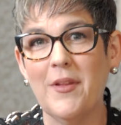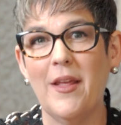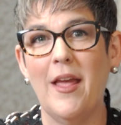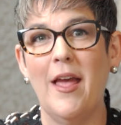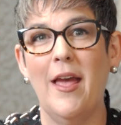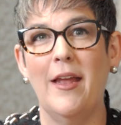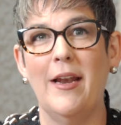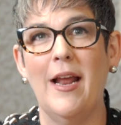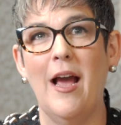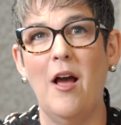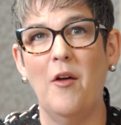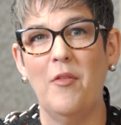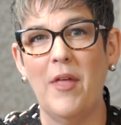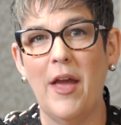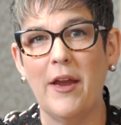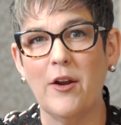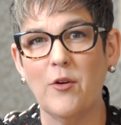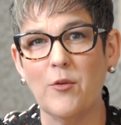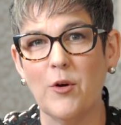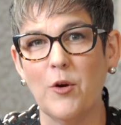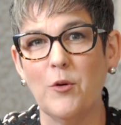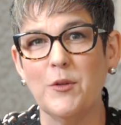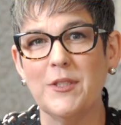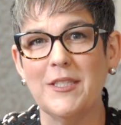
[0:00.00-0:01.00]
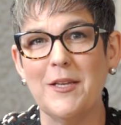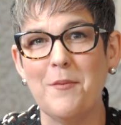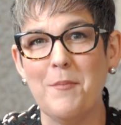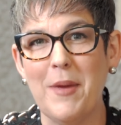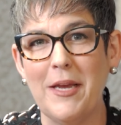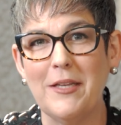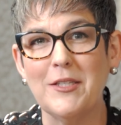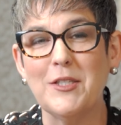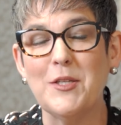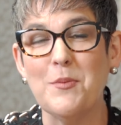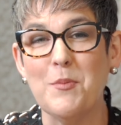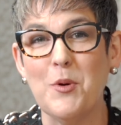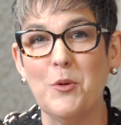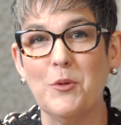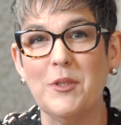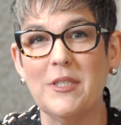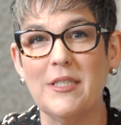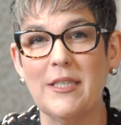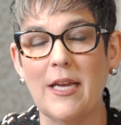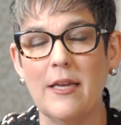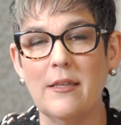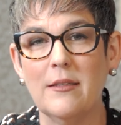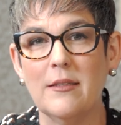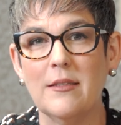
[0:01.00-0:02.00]
and how that grows that makes the most
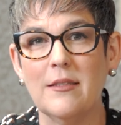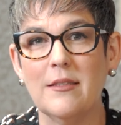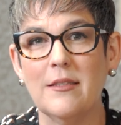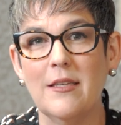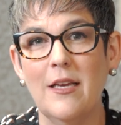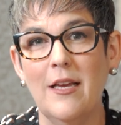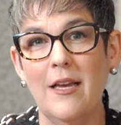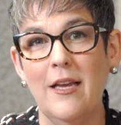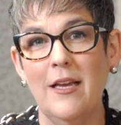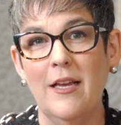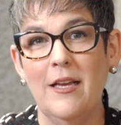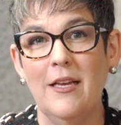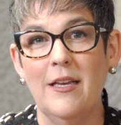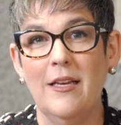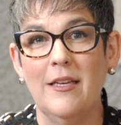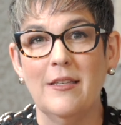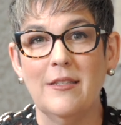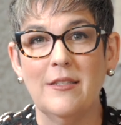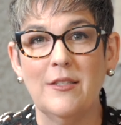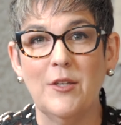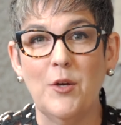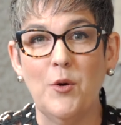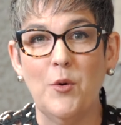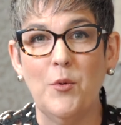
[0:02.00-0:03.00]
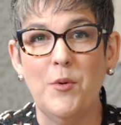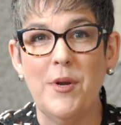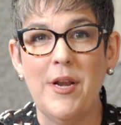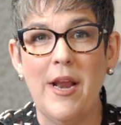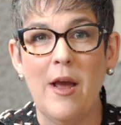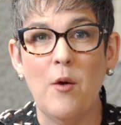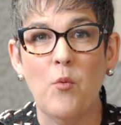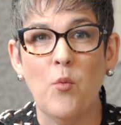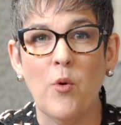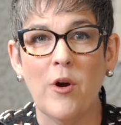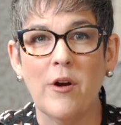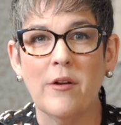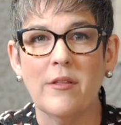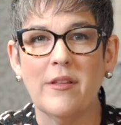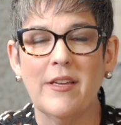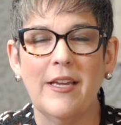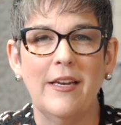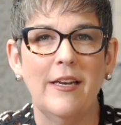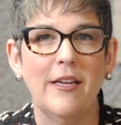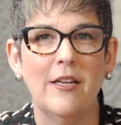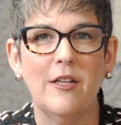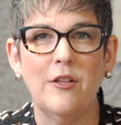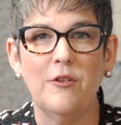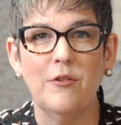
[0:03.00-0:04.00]
sense. So net worth
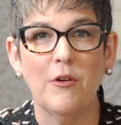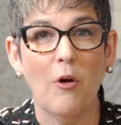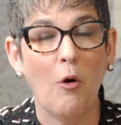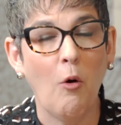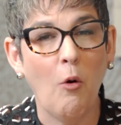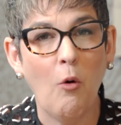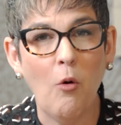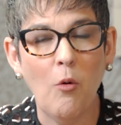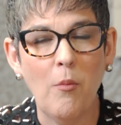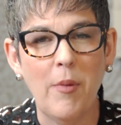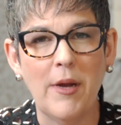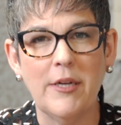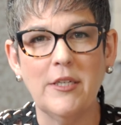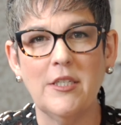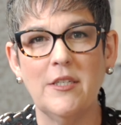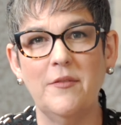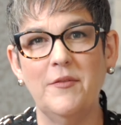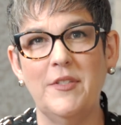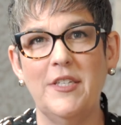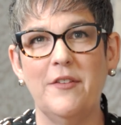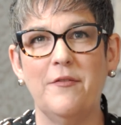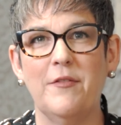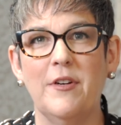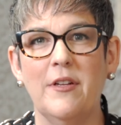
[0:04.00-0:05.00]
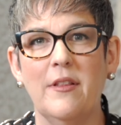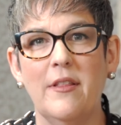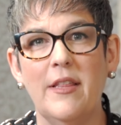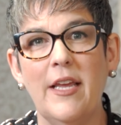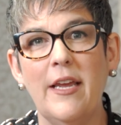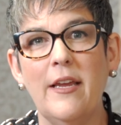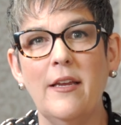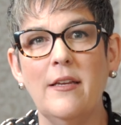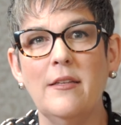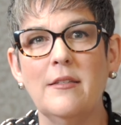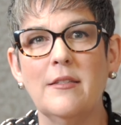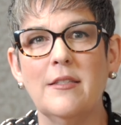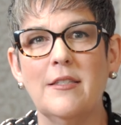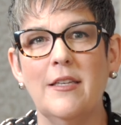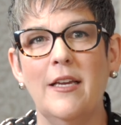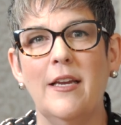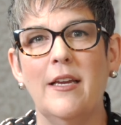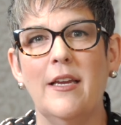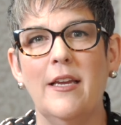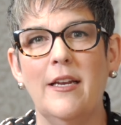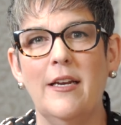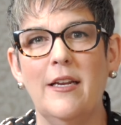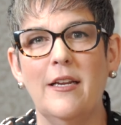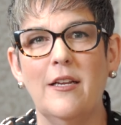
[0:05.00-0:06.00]
can include a whole bunch of different things.
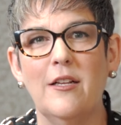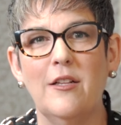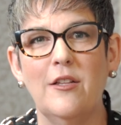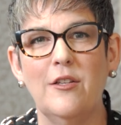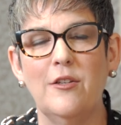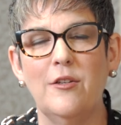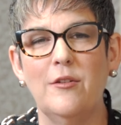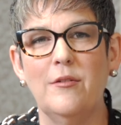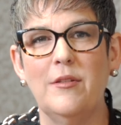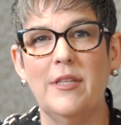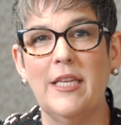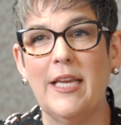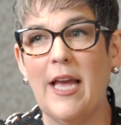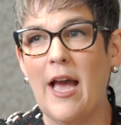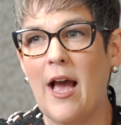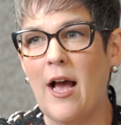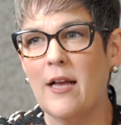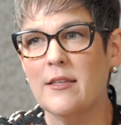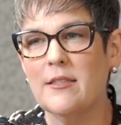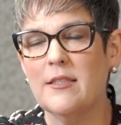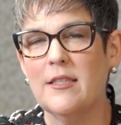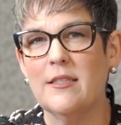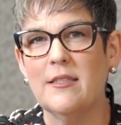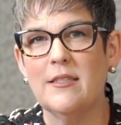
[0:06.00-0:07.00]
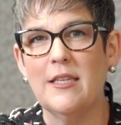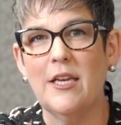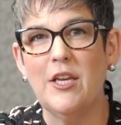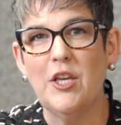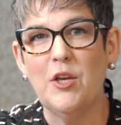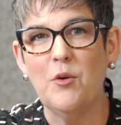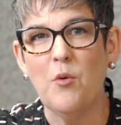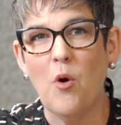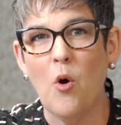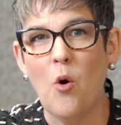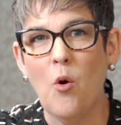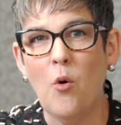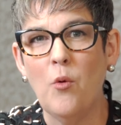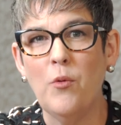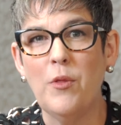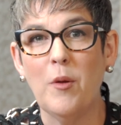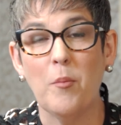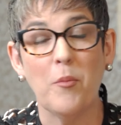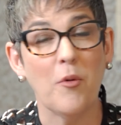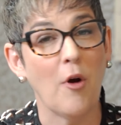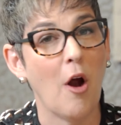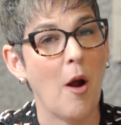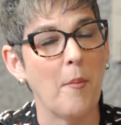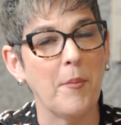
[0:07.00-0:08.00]
It can include the assets that you own, the
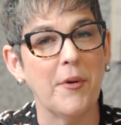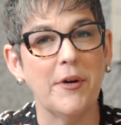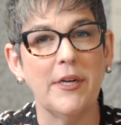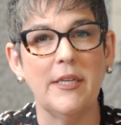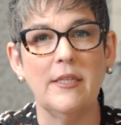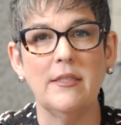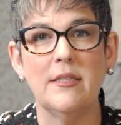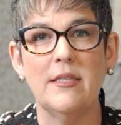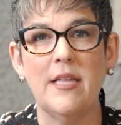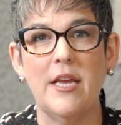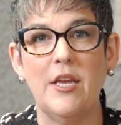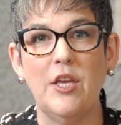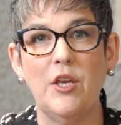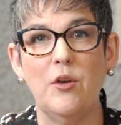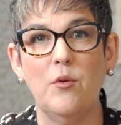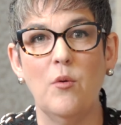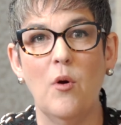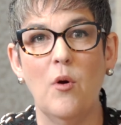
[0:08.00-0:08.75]
properties that you